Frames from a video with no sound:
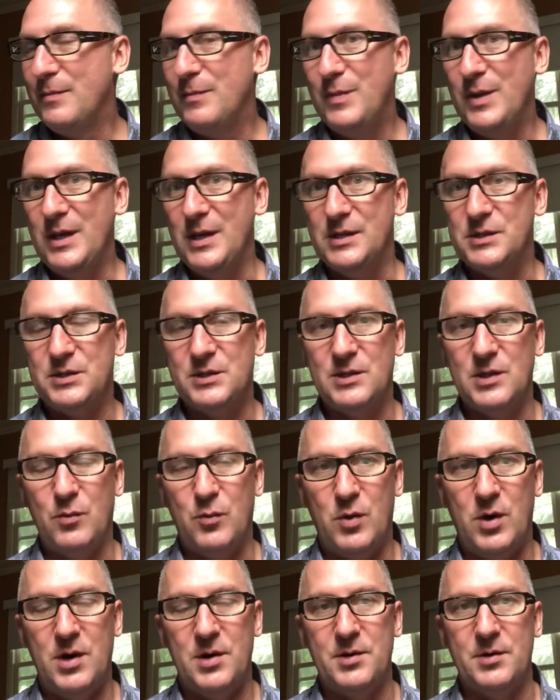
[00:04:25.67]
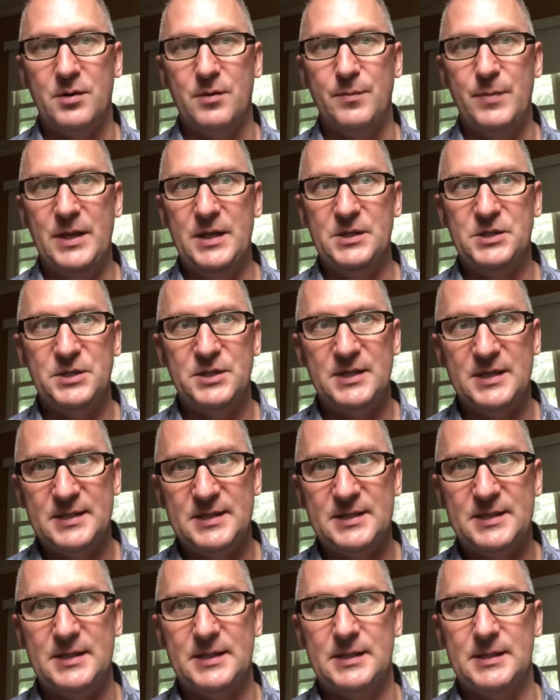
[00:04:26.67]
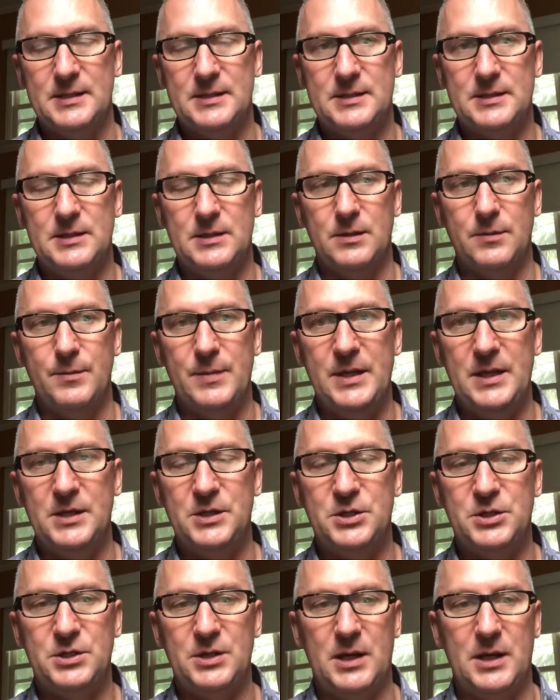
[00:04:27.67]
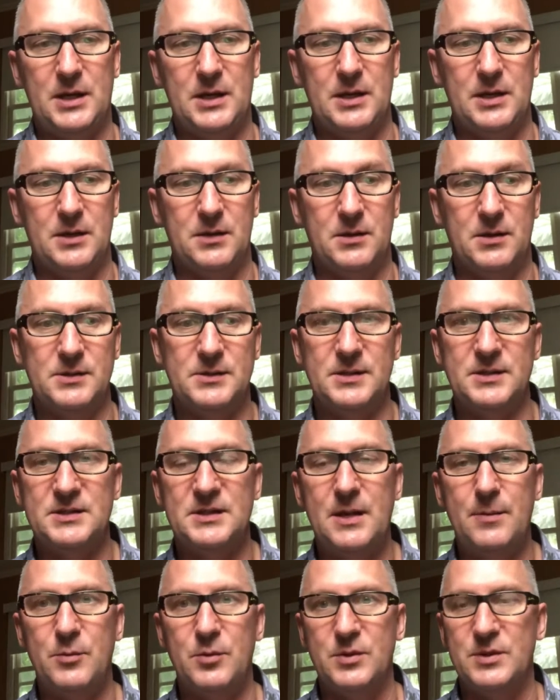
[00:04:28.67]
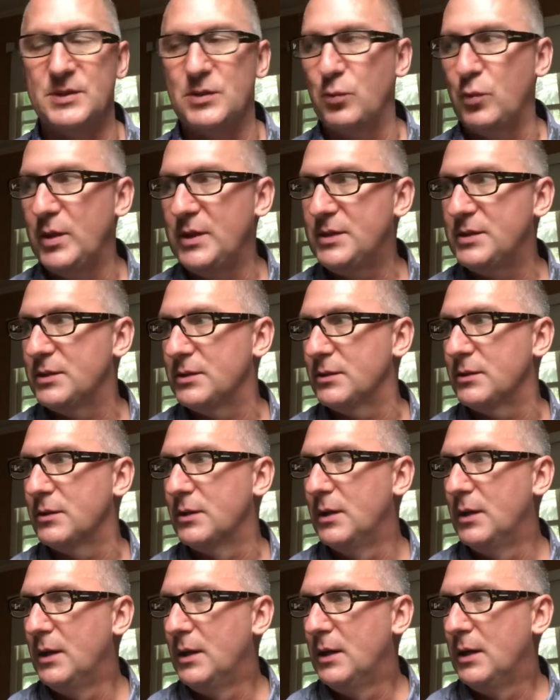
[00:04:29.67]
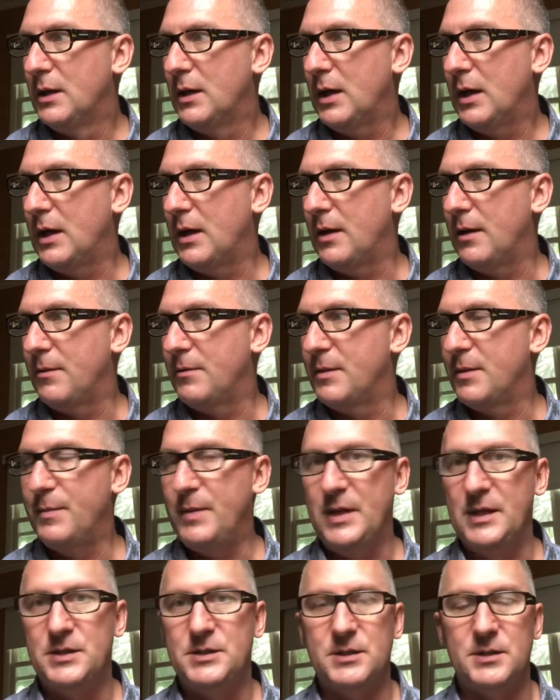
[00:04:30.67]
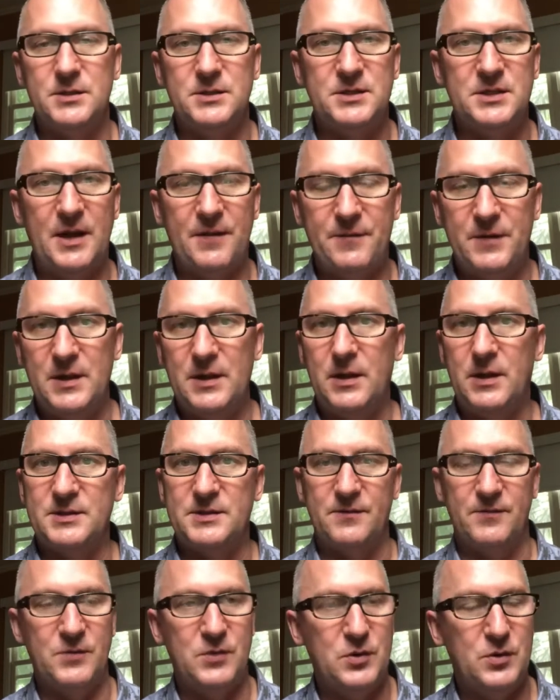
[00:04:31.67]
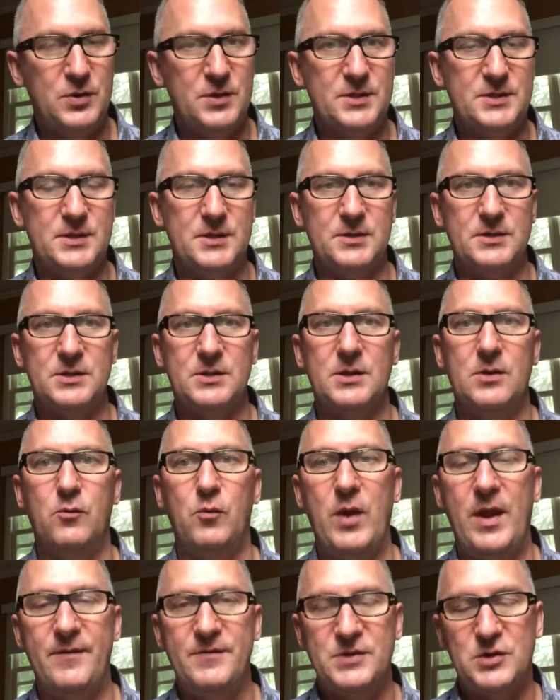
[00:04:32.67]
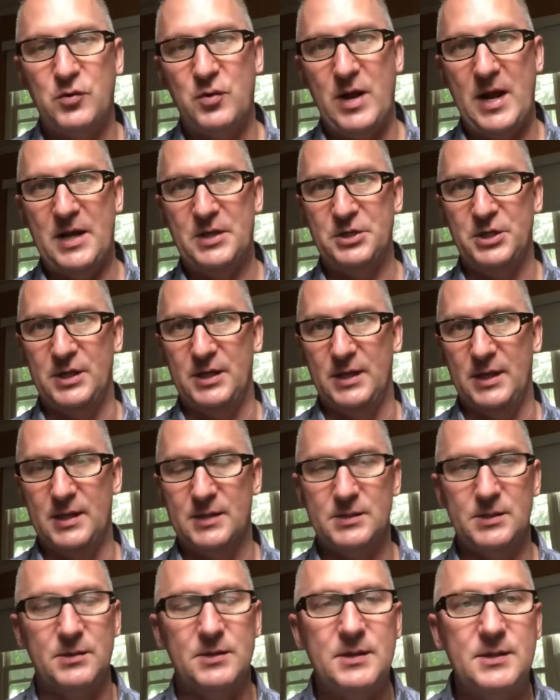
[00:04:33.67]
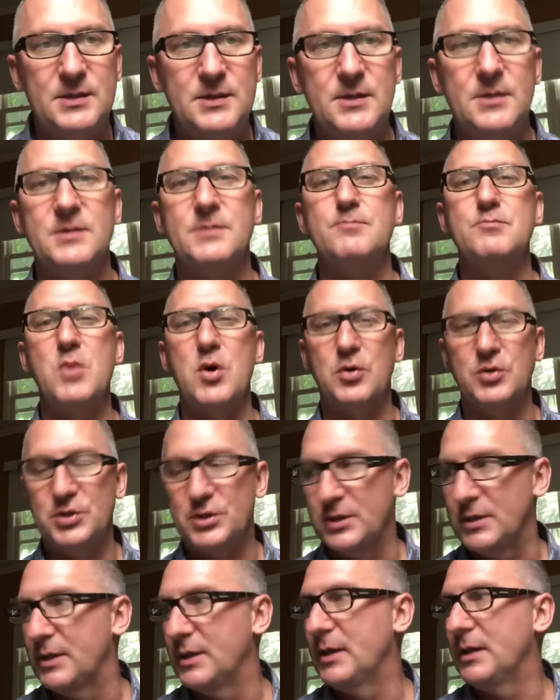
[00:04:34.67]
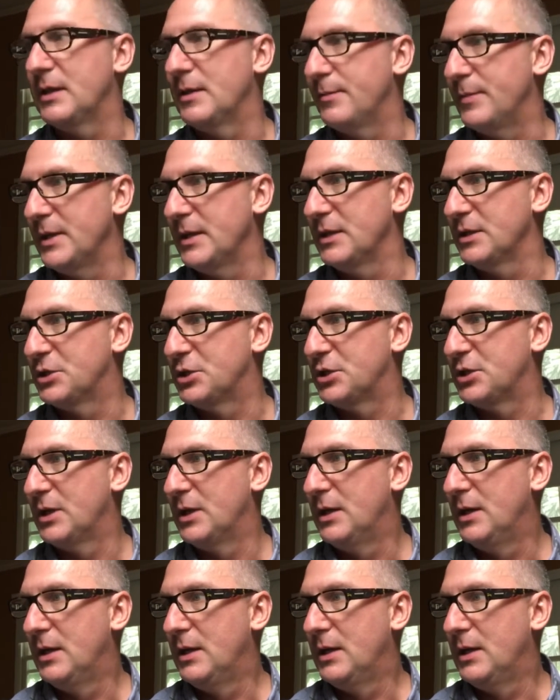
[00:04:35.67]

beach, the water, beach, distance, beach, is it summer, is it winter? The beach, there's definitely lots of noise. There's waves crashing. Yes, so there's motion in the beach.